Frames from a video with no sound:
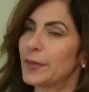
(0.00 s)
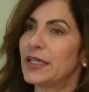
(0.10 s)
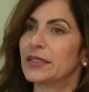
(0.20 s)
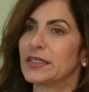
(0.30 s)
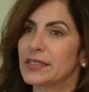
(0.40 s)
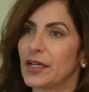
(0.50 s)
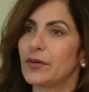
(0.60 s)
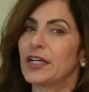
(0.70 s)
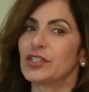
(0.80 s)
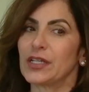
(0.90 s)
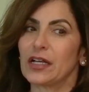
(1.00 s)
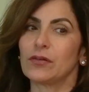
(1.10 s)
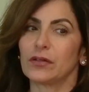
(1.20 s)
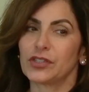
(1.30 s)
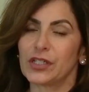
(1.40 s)
me and they'd say, okay,
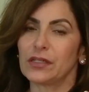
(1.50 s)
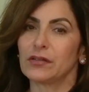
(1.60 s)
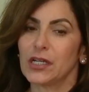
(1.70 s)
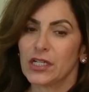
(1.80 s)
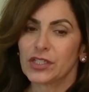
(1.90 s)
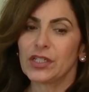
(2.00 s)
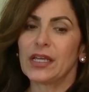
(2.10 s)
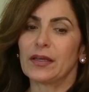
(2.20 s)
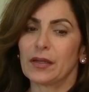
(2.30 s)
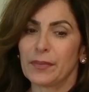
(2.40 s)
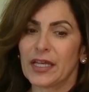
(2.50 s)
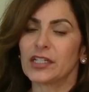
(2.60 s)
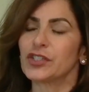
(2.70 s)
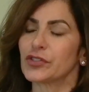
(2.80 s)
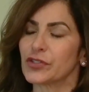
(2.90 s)
she
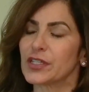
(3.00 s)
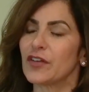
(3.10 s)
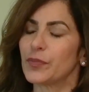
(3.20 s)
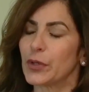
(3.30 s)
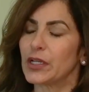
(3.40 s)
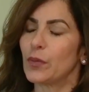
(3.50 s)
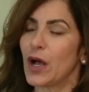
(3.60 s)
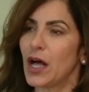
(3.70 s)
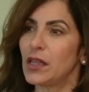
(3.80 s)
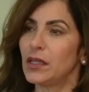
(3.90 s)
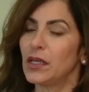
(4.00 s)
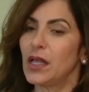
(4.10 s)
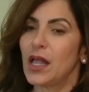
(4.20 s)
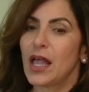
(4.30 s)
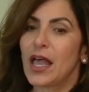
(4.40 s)
manages herself pretty well.
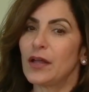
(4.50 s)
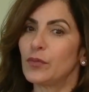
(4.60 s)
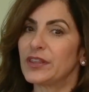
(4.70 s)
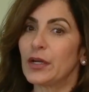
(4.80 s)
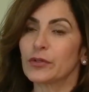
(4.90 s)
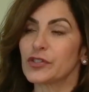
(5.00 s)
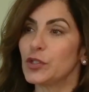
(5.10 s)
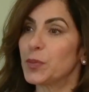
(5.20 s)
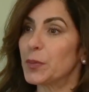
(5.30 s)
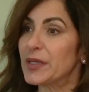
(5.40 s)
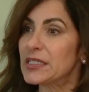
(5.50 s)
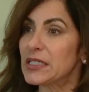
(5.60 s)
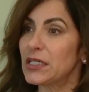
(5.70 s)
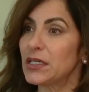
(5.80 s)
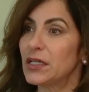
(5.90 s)
And when they were super
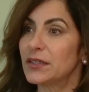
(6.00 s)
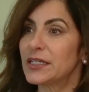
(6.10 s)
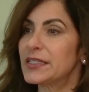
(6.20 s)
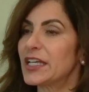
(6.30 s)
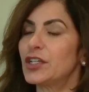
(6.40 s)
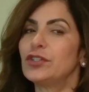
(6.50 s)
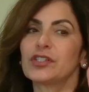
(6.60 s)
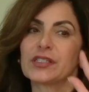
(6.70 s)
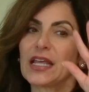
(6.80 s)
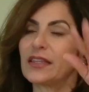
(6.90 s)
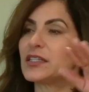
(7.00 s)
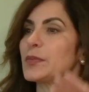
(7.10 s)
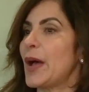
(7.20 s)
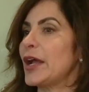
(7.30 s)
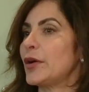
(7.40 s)
busy, they'd say, can you just take this
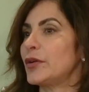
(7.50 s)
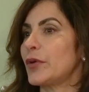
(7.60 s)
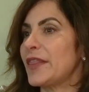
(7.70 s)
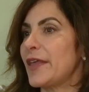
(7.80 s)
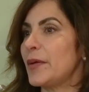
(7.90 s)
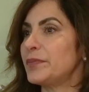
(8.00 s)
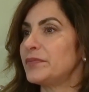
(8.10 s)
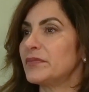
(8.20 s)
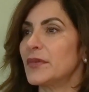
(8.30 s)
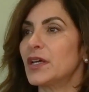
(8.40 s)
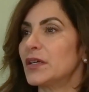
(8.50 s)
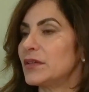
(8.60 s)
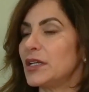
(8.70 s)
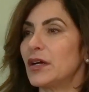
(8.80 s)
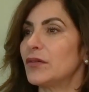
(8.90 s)
buyer and run them?
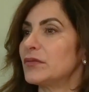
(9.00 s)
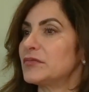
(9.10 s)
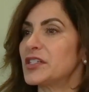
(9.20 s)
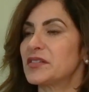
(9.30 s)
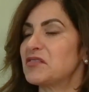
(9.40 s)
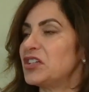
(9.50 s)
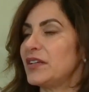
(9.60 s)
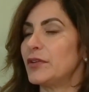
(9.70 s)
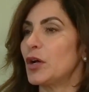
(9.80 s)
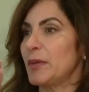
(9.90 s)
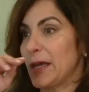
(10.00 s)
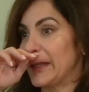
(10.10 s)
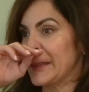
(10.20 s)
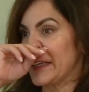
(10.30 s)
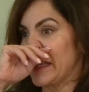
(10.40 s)
You know, you don't even owe me
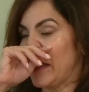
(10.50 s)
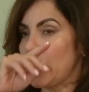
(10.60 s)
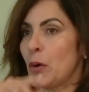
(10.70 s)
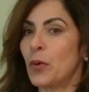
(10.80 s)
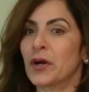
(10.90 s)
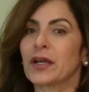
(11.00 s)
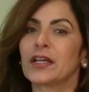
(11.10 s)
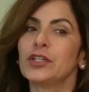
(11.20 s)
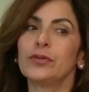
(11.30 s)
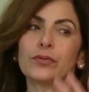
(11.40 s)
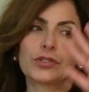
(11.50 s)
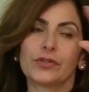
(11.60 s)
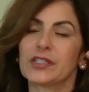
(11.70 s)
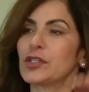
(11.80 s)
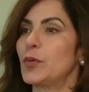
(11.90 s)
anything. Or can you
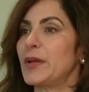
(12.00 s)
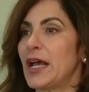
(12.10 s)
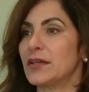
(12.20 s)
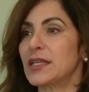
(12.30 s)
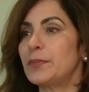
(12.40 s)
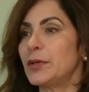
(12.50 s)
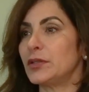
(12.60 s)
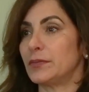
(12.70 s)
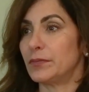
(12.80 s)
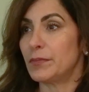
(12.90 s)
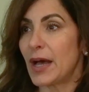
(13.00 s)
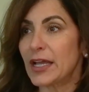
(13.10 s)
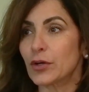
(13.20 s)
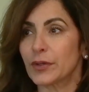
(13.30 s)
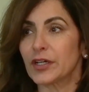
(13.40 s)
do this open house? I built my
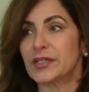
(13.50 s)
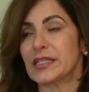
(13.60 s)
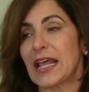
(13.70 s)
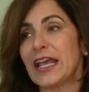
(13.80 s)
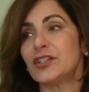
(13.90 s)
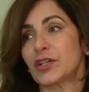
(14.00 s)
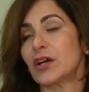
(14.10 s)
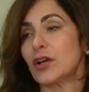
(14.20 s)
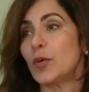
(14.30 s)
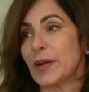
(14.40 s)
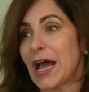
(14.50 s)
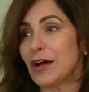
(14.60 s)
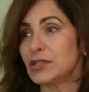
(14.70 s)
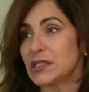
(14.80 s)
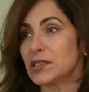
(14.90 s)
career as an agent on open
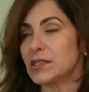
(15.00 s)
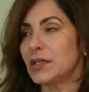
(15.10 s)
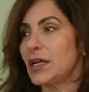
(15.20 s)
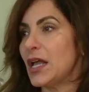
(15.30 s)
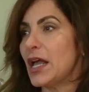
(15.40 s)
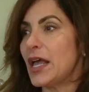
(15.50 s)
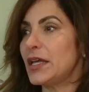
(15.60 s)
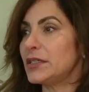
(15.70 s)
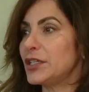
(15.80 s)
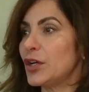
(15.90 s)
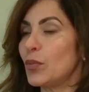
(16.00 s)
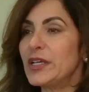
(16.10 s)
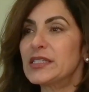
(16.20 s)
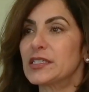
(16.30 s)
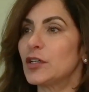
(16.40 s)
houses. And, you know,
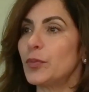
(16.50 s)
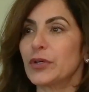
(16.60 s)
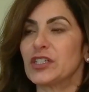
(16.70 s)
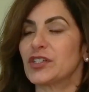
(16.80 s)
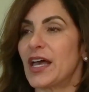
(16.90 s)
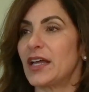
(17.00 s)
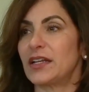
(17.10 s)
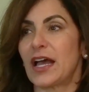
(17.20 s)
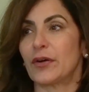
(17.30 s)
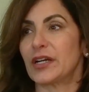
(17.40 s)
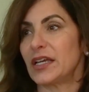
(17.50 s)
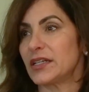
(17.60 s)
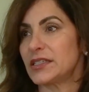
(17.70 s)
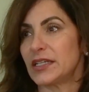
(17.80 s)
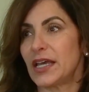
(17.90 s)
we still preach that at Howard
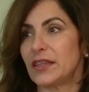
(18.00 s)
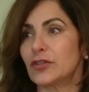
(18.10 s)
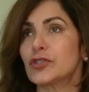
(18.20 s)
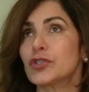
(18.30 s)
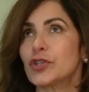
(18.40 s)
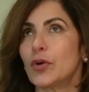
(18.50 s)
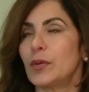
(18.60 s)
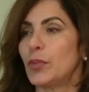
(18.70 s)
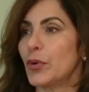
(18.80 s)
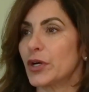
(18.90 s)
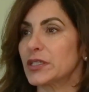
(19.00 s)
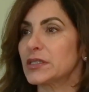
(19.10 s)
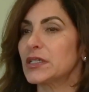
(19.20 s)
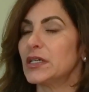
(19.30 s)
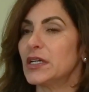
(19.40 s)
Hanna today. They're so important.
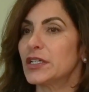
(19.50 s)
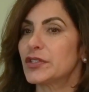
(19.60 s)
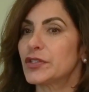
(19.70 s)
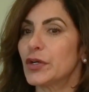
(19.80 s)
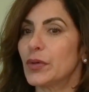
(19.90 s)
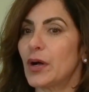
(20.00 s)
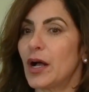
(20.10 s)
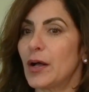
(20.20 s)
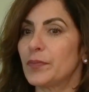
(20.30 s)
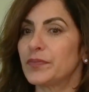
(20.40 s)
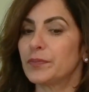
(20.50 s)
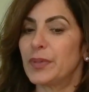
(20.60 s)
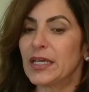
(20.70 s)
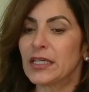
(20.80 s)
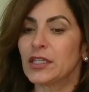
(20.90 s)
So
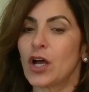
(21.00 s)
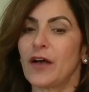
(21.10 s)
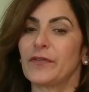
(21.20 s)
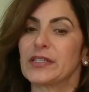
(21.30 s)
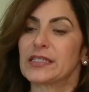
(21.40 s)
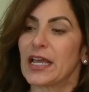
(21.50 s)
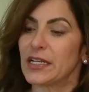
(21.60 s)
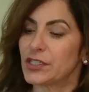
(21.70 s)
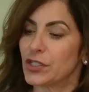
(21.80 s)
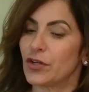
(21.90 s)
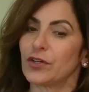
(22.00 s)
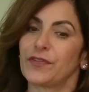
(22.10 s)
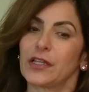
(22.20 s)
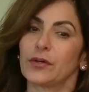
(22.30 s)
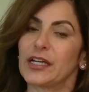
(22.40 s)
being in the office, getting to know your
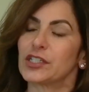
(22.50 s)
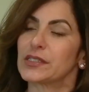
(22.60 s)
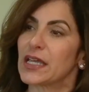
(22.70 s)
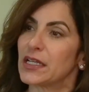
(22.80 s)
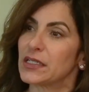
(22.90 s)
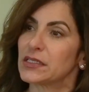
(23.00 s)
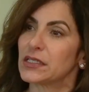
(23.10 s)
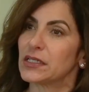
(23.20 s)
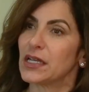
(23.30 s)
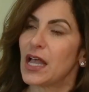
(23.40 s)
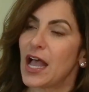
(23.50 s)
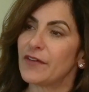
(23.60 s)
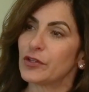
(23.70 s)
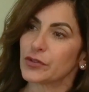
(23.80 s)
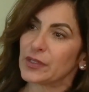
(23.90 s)
fellow agents, getting to
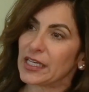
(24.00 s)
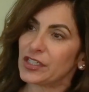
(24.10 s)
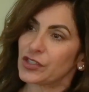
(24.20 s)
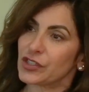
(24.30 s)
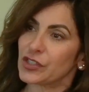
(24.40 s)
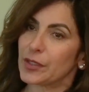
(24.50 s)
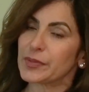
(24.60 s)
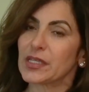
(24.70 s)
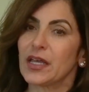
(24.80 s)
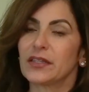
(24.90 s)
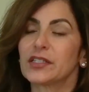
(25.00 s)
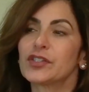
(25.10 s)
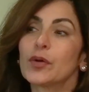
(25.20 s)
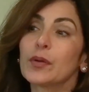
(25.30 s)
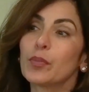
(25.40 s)
have those relationships,
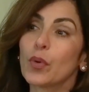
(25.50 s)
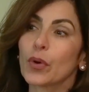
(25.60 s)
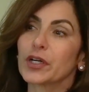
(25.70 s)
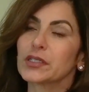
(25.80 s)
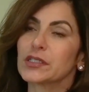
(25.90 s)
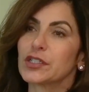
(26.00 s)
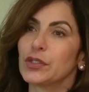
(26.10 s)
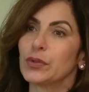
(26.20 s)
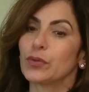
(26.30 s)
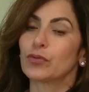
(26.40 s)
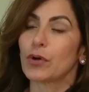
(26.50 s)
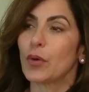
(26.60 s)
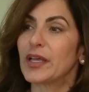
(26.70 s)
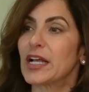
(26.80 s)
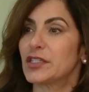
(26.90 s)
that's so important to
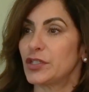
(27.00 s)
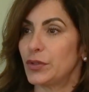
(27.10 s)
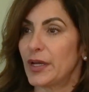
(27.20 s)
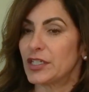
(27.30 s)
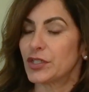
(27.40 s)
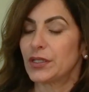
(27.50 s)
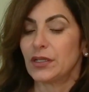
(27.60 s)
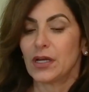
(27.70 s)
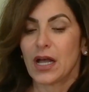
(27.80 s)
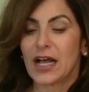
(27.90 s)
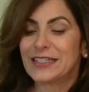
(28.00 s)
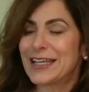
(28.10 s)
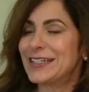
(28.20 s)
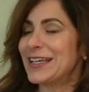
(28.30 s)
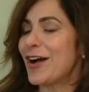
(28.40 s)
growing as a new agent.
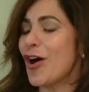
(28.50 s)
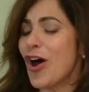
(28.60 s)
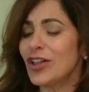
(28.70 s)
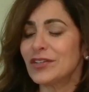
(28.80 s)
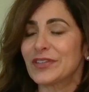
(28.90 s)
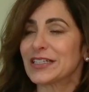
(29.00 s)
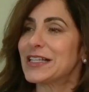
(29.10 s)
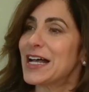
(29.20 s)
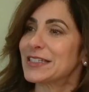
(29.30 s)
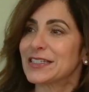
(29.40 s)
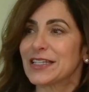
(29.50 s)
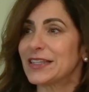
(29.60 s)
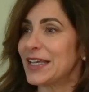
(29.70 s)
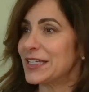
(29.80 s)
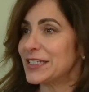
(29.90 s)
Attending all of the classes that
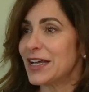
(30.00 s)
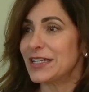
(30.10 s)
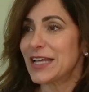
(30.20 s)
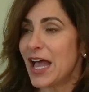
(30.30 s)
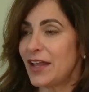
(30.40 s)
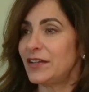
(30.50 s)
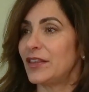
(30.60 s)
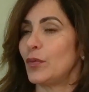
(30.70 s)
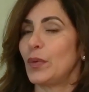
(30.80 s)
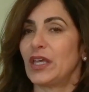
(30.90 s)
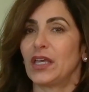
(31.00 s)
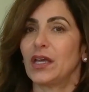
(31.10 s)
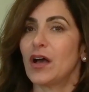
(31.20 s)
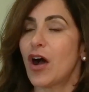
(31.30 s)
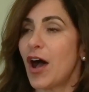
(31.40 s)
they can attend that we
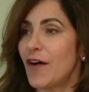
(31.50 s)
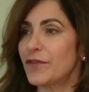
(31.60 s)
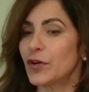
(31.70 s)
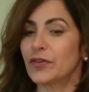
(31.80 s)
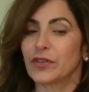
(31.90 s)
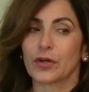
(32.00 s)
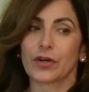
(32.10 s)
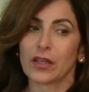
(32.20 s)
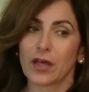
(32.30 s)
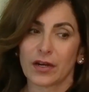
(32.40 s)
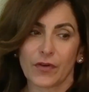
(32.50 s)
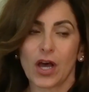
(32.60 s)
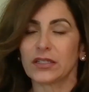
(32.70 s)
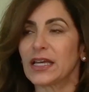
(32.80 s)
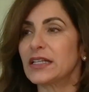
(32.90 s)
offer. There are a lot of
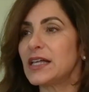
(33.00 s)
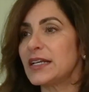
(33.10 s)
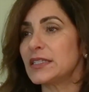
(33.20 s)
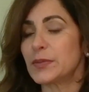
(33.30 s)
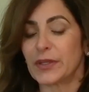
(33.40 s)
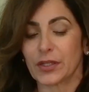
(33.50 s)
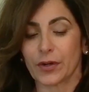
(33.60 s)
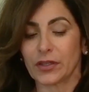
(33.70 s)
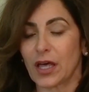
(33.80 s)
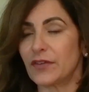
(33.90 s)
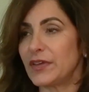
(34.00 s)
online classes, but there are a lot of